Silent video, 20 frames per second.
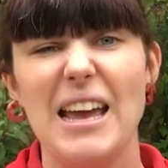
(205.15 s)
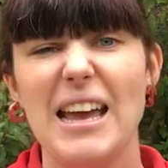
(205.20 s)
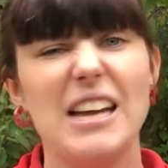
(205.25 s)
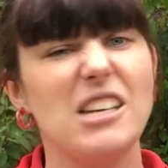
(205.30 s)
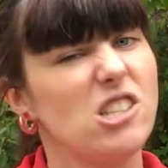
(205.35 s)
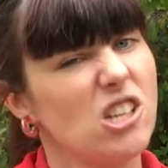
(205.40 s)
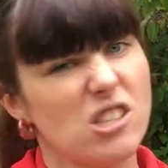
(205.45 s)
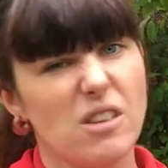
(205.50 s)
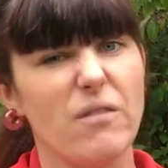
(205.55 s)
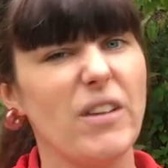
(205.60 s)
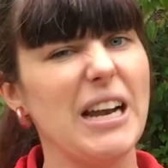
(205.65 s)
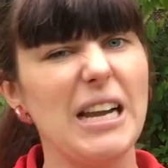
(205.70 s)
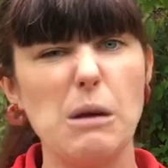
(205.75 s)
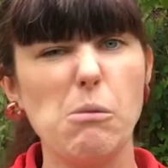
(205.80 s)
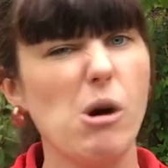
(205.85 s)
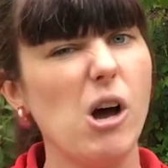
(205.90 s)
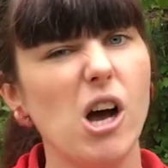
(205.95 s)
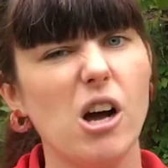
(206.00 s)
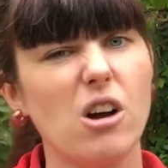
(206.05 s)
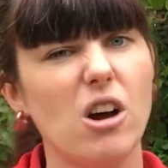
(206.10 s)
it doesn't really
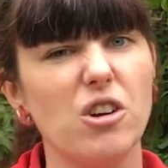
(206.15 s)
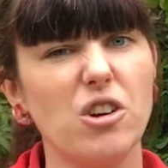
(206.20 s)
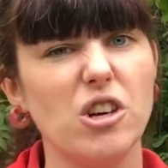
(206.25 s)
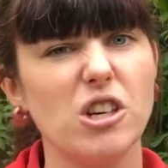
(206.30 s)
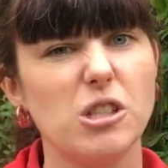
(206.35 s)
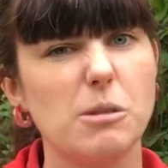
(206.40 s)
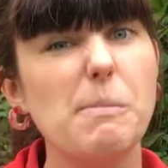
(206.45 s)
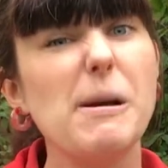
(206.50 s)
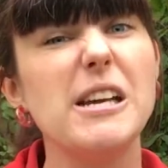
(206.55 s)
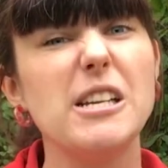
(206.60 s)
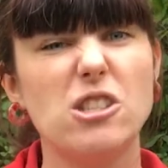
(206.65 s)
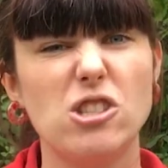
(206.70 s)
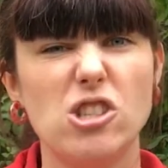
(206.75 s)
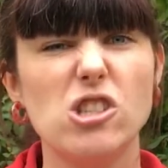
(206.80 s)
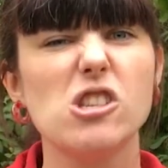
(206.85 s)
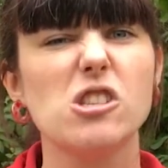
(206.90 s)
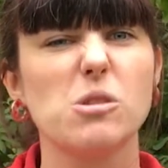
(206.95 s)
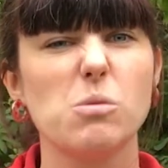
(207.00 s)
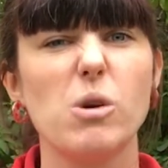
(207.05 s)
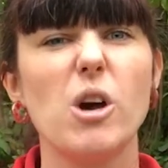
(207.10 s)
work on us, but it
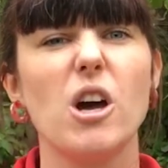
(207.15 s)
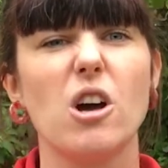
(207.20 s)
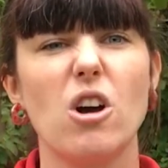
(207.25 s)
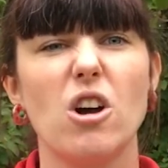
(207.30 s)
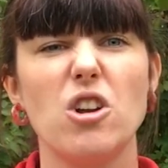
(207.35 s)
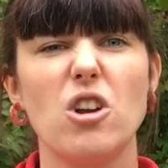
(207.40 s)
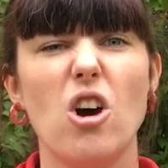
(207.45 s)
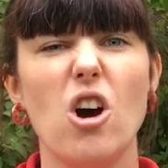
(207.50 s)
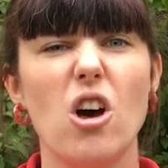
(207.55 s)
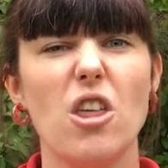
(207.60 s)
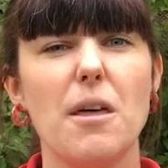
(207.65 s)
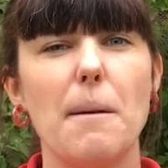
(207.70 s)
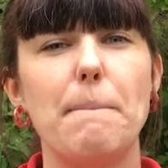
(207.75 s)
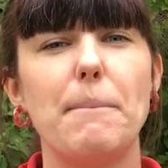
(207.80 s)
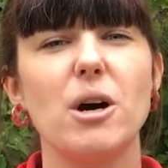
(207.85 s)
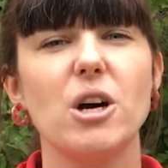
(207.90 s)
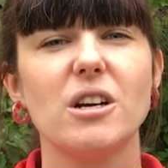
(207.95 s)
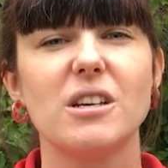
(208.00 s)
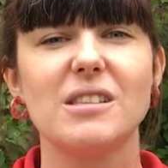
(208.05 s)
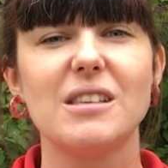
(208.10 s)
does work on other
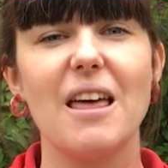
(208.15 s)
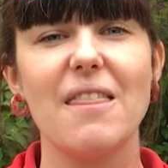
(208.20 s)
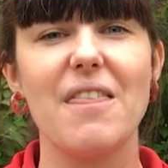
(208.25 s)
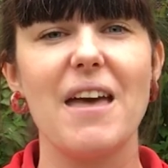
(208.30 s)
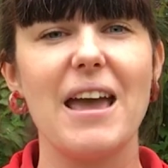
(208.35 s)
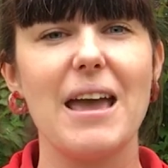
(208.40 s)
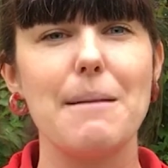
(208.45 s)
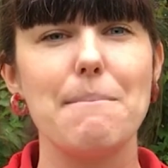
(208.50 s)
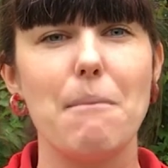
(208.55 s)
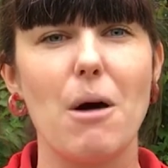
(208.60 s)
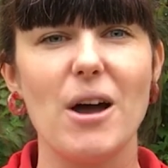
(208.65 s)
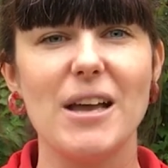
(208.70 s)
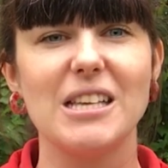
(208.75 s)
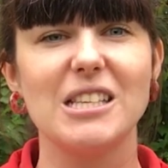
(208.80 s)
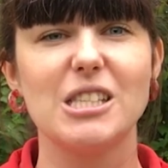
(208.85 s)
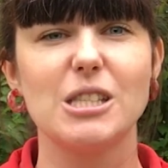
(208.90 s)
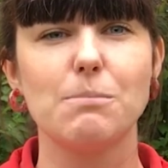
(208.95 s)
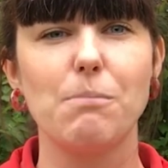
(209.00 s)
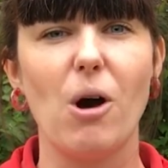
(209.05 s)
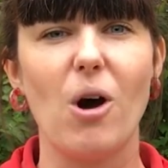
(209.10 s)
bugs that it
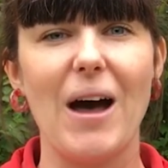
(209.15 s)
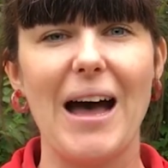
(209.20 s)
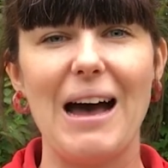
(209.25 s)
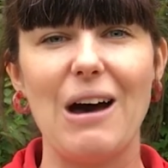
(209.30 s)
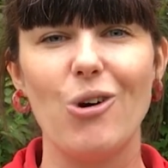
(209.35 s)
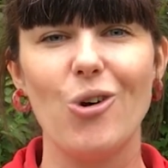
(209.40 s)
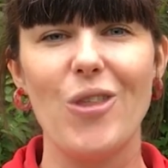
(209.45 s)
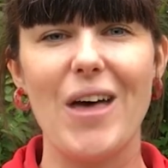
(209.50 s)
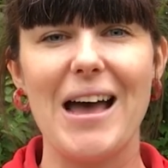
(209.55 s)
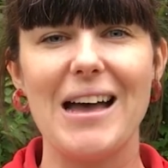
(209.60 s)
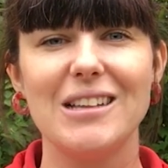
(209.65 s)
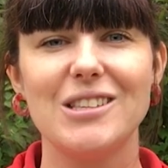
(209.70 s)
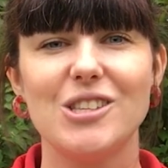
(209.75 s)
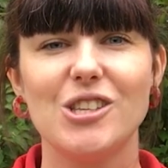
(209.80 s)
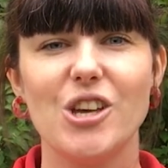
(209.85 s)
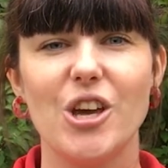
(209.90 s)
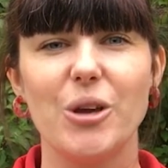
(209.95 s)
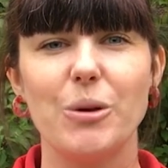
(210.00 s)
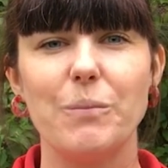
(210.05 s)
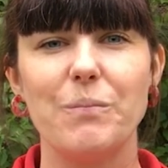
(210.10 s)
might spot out there
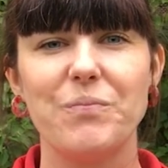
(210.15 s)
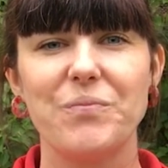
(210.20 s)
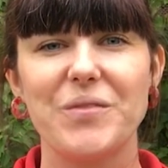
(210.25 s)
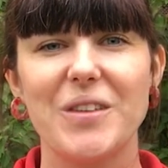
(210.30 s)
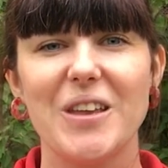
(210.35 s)
too.